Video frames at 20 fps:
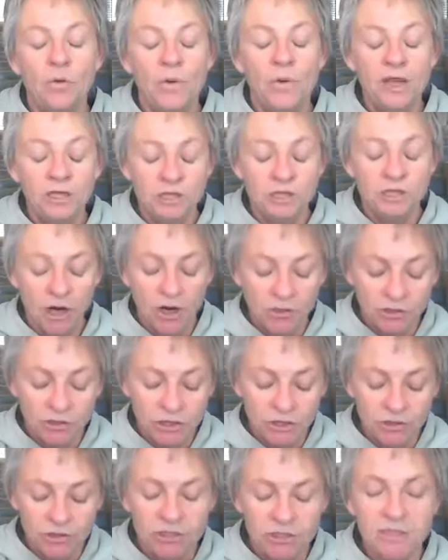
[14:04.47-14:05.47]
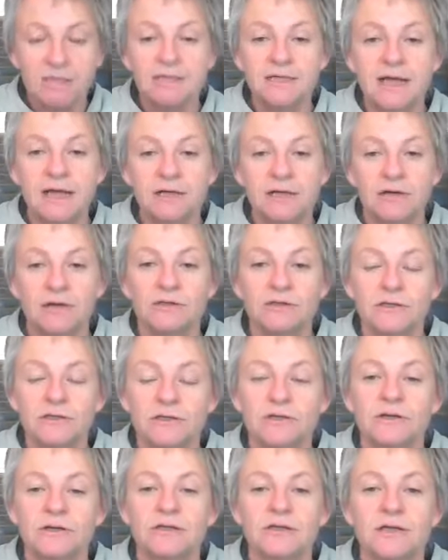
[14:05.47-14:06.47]
We don't usually
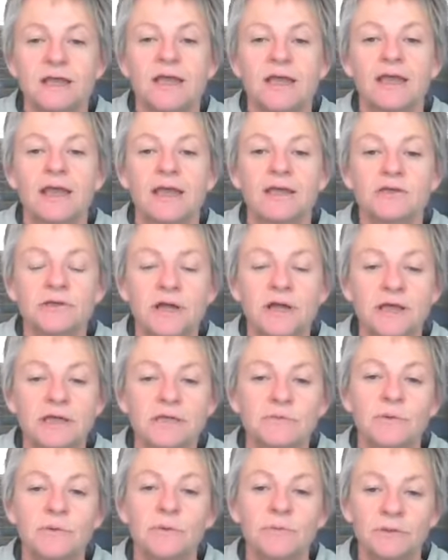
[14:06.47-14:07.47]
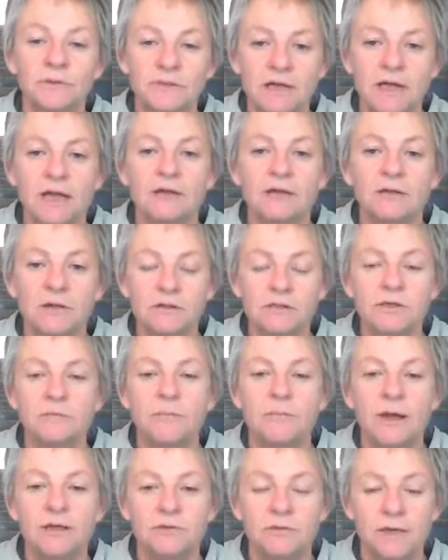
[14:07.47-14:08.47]
diagnose it on taking x-rays. We will diagnose
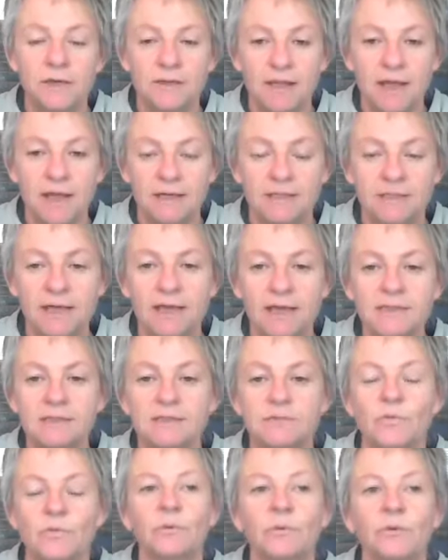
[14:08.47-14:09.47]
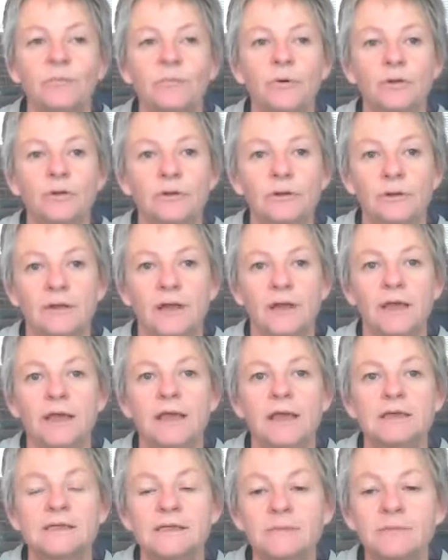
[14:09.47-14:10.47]
it by doing that test. We will put
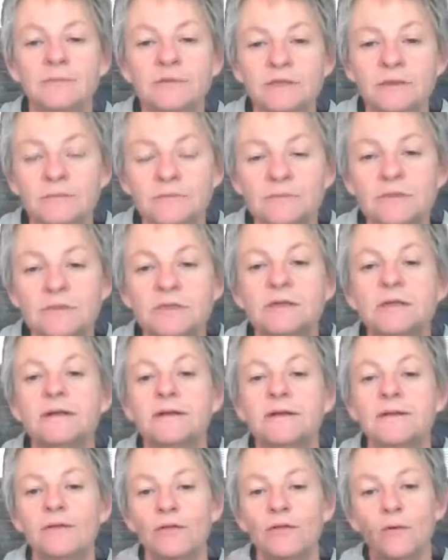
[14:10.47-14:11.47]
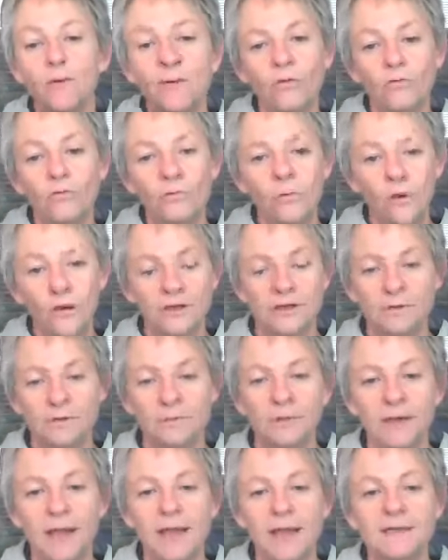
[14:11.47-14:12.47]
the symptoms all fall
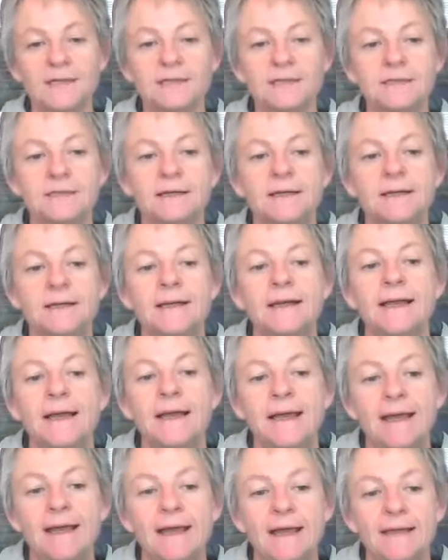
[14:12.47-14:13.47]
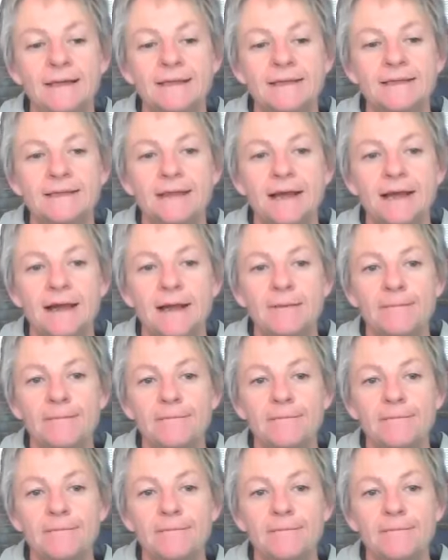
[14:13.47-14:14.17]
into place, and